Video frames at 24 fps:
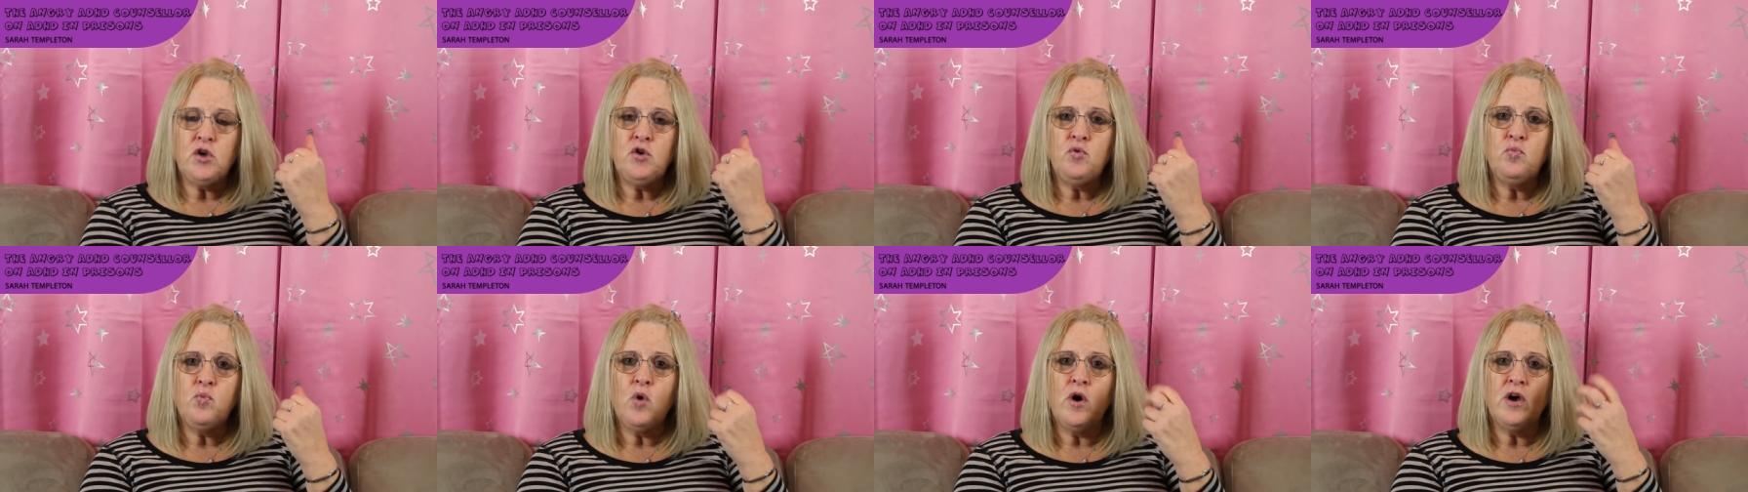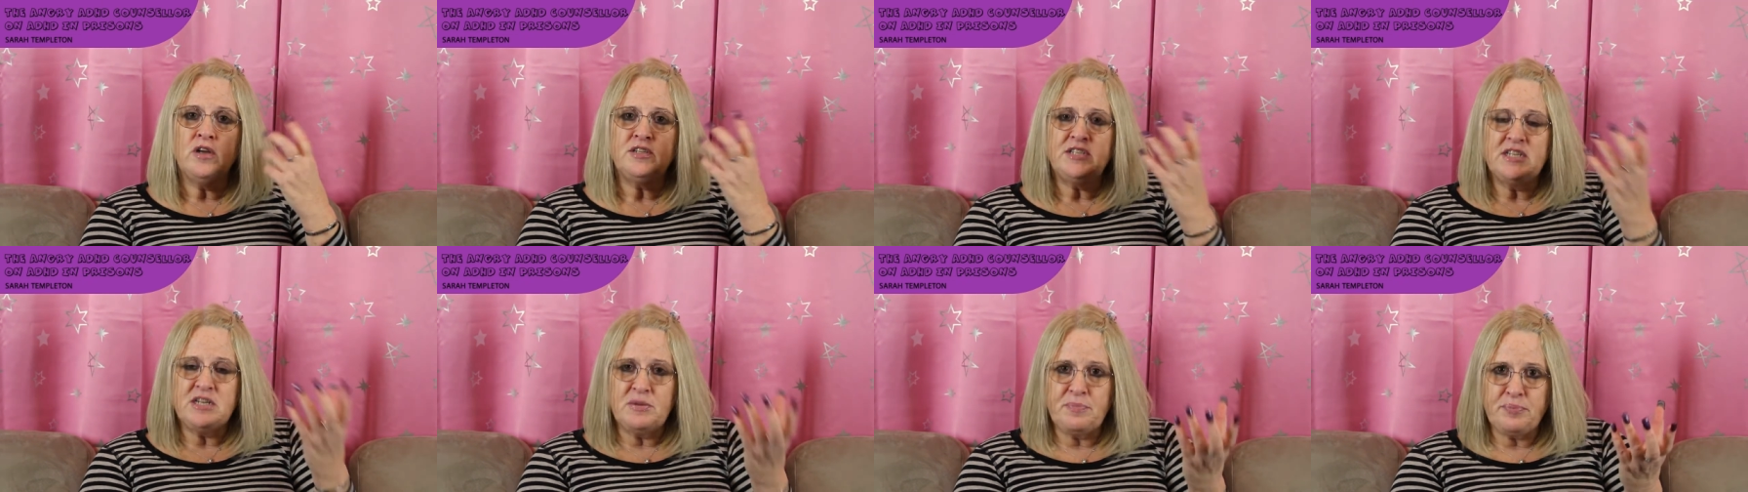who
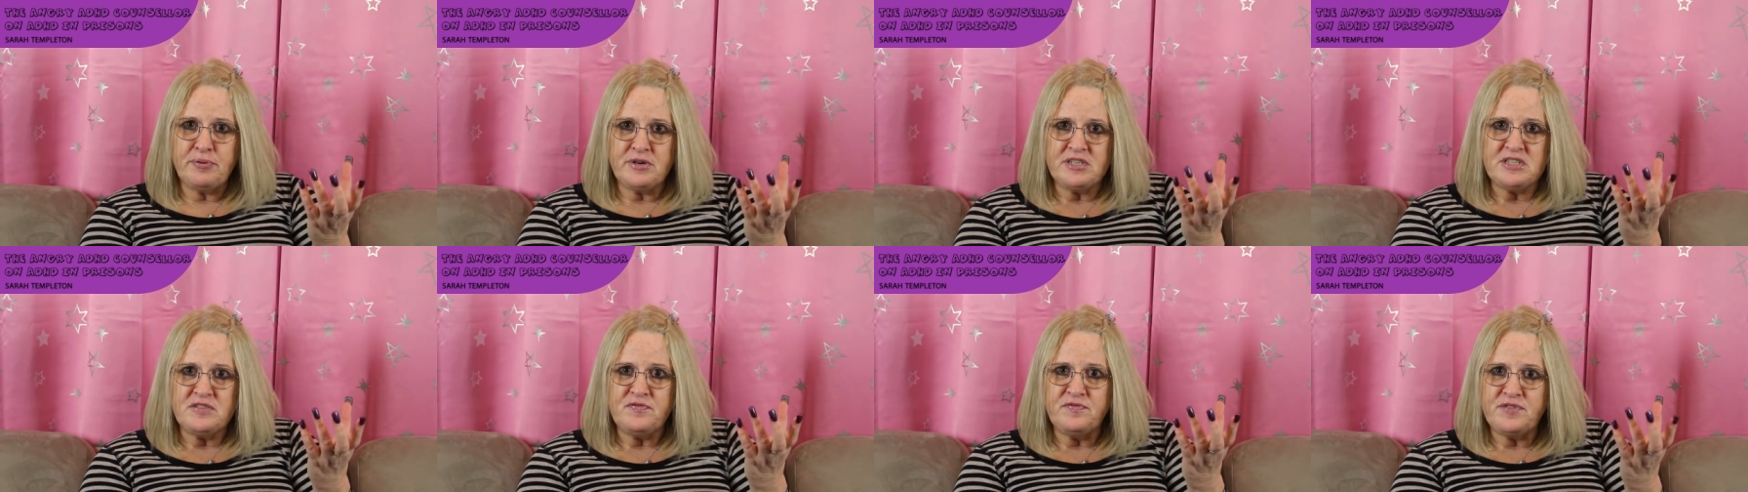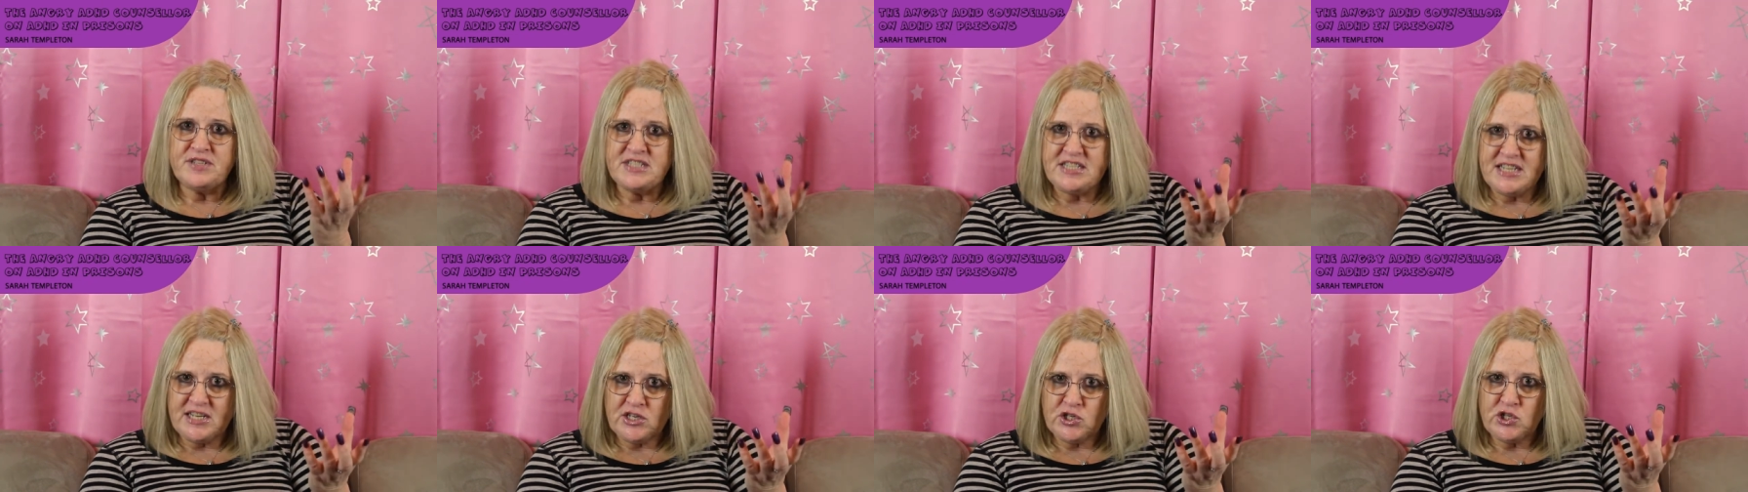worked in a prison
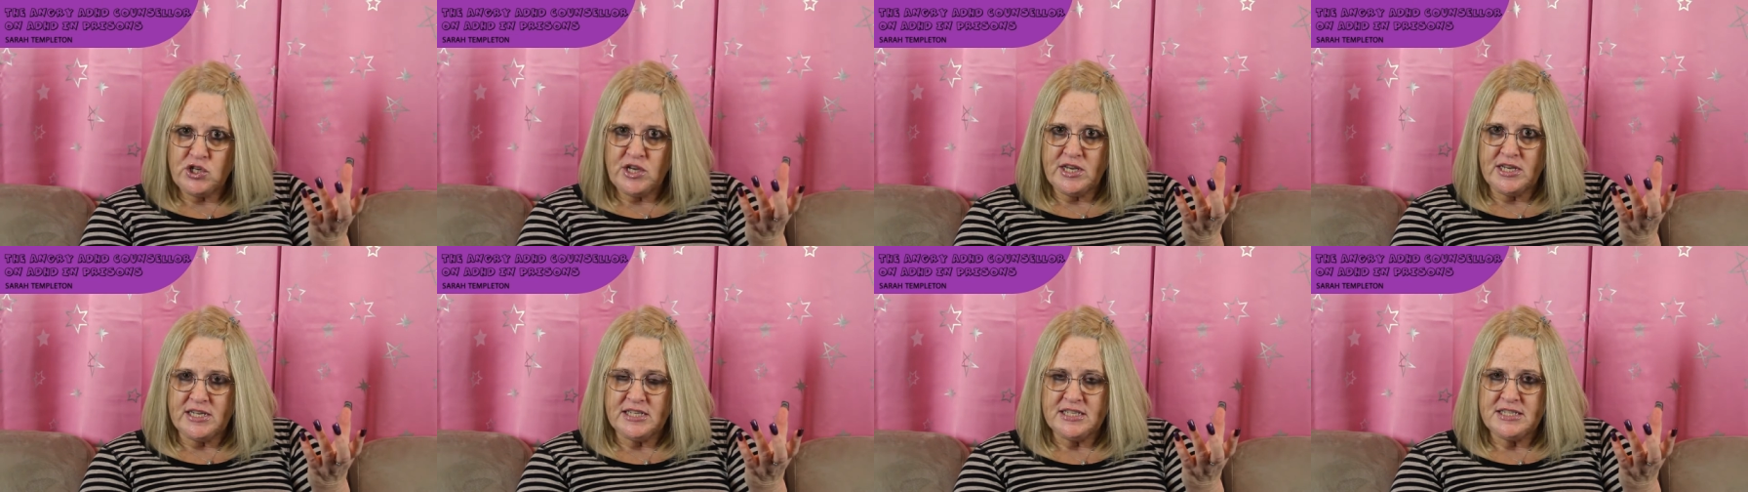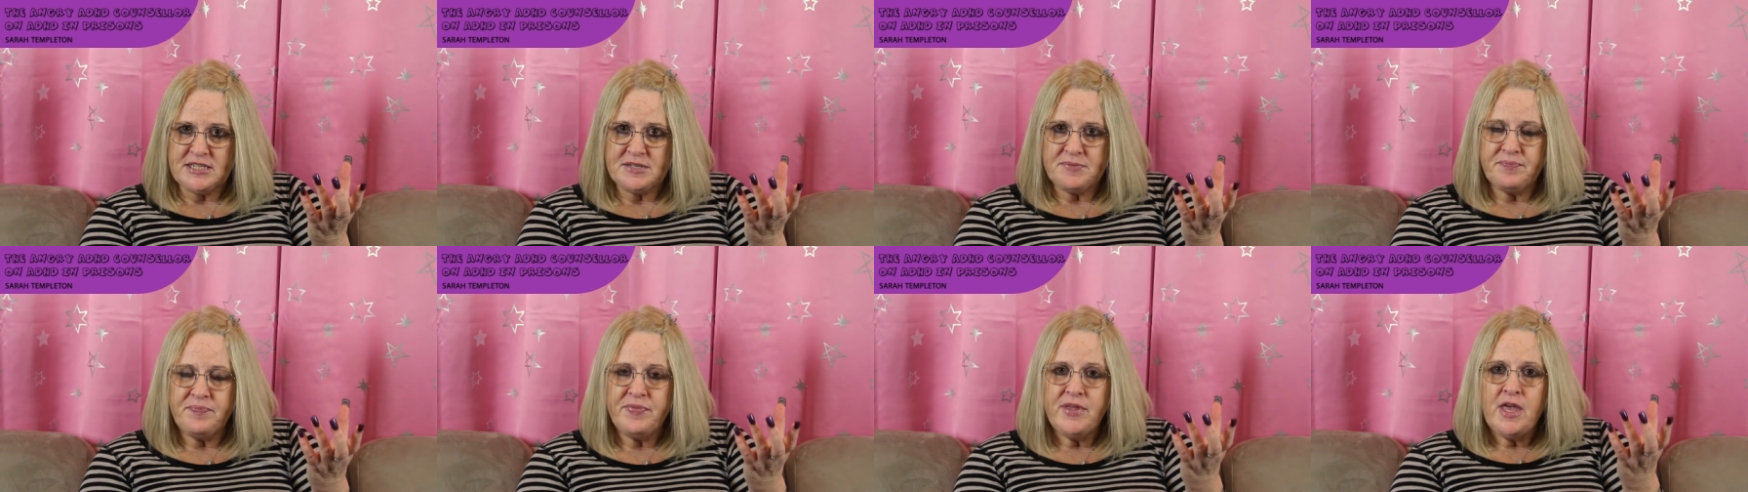for six
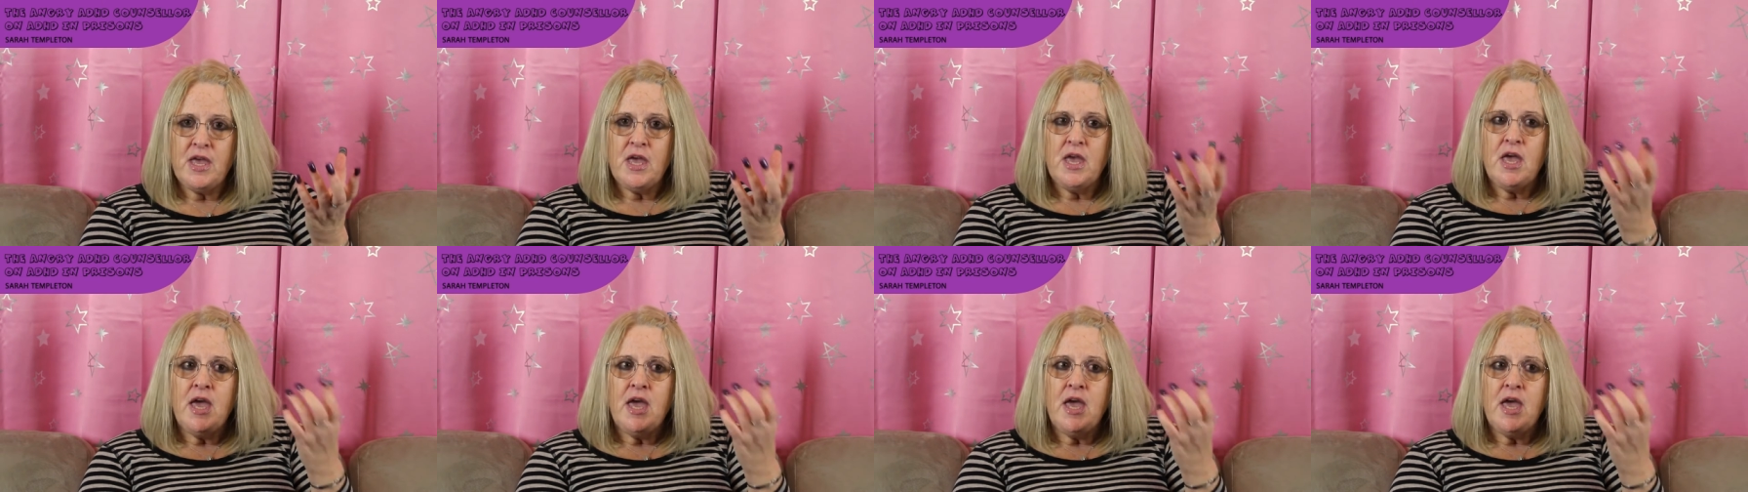years.